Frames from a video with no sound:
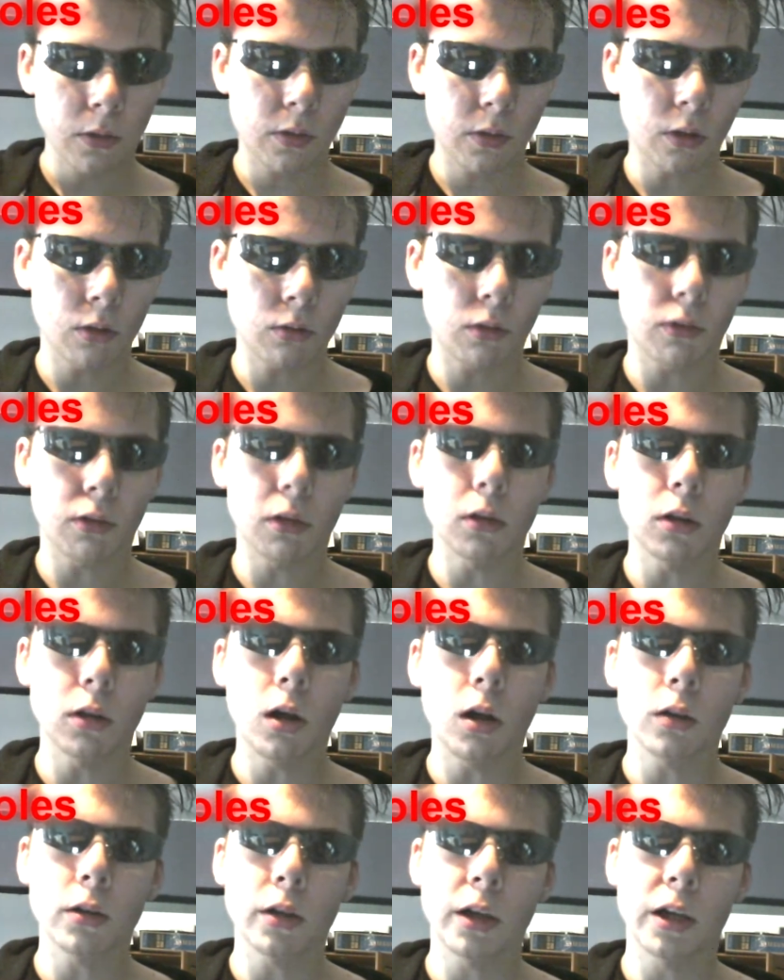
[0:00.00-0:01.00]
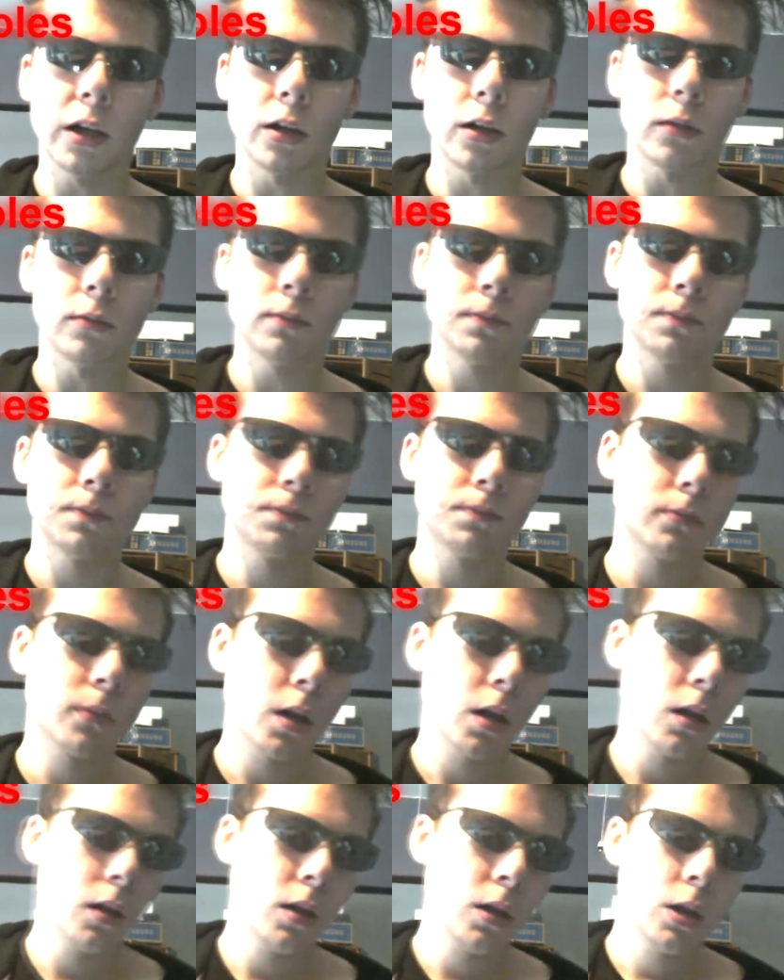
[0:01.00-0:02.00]
So there's a lot here.
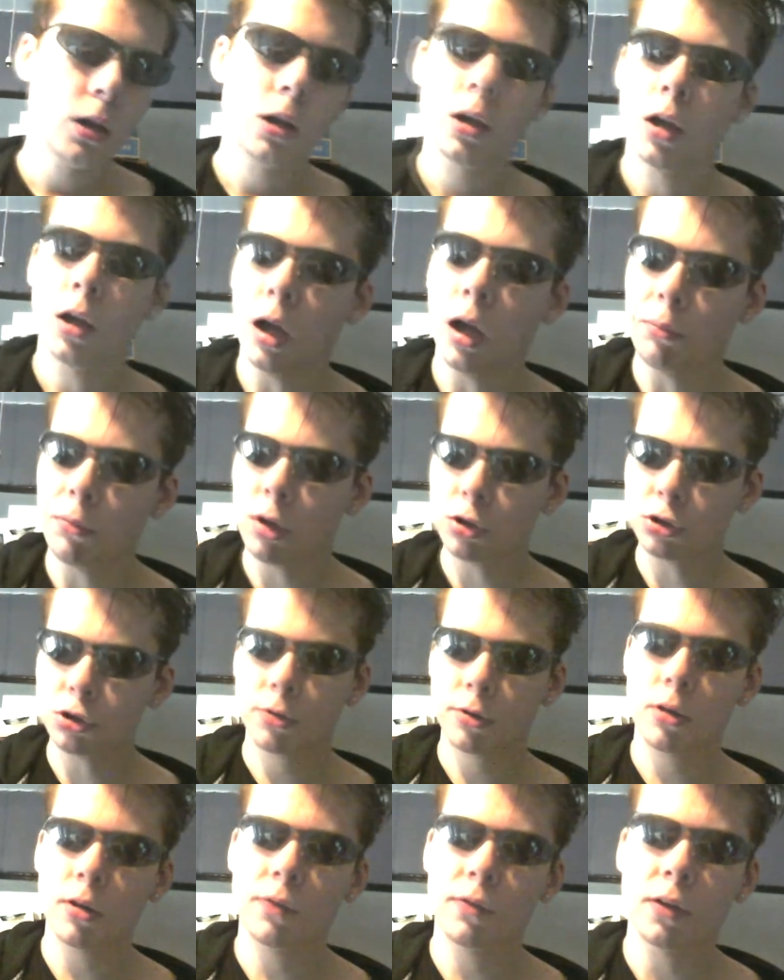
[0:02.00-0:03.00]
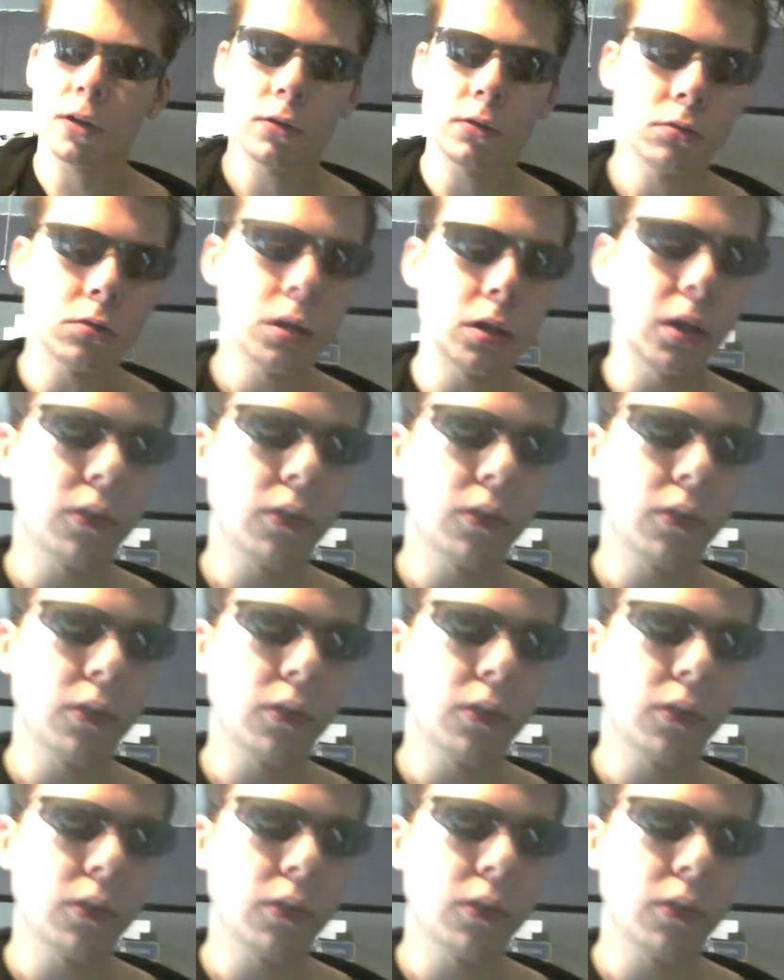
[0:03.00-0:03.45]
I'm not sure if I'll